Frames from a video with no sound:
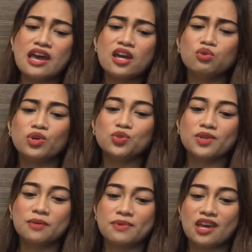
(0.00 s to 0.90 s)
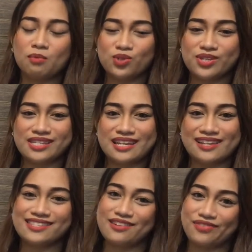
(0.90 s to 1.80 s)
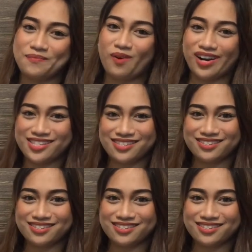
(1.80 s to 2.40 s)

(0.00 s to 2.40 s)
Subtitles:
in which we can be able to see its different parts.